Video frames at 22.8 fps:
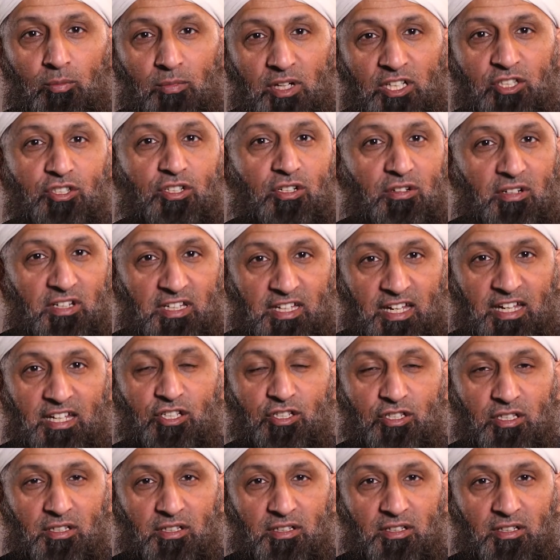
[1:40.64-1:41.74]
much
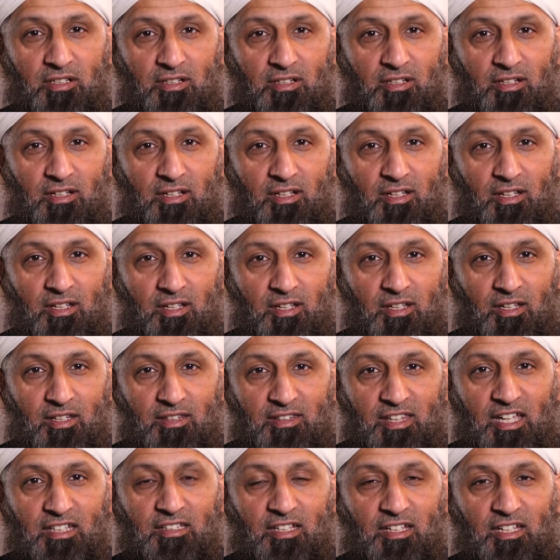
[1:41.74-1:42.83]
creation
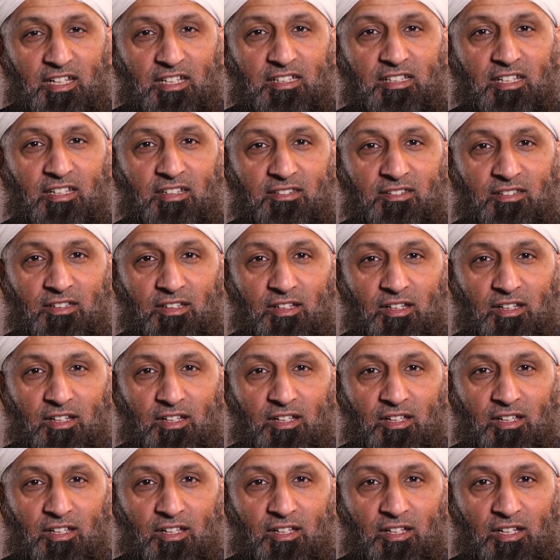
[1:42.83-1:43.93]
that it is
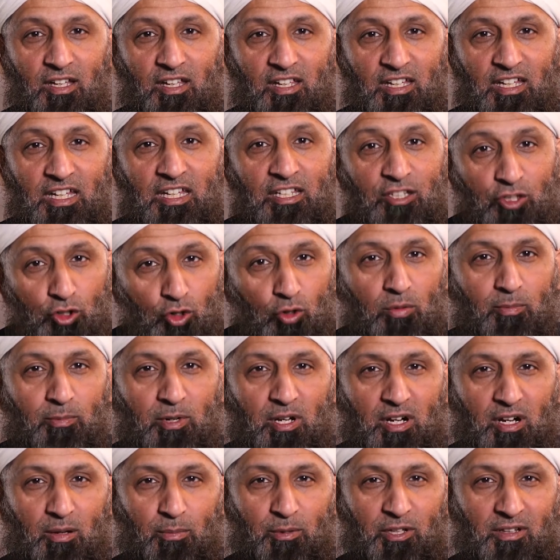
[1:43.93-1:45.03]

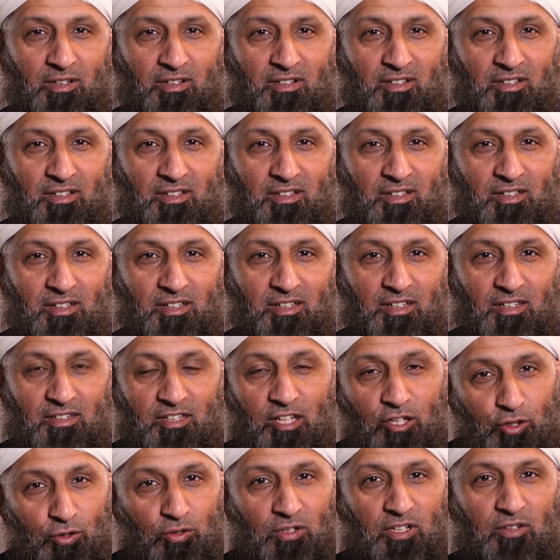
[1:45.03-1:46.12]
innumerable, the
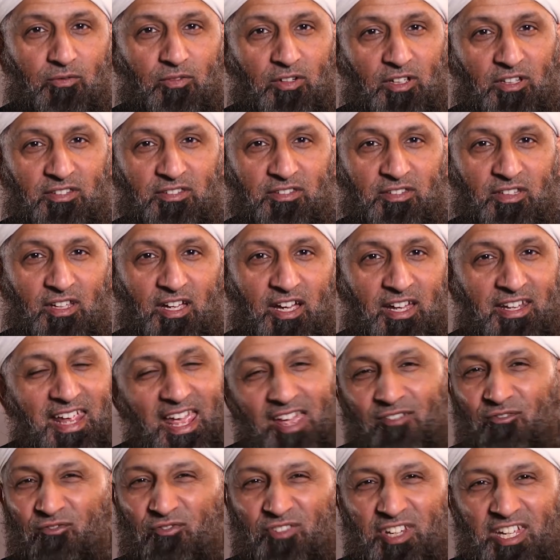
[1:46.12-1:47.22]
universe. And
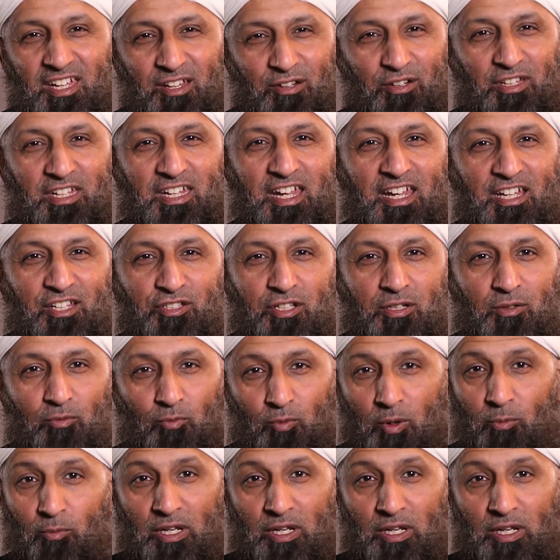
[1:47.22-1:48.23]
every creation, when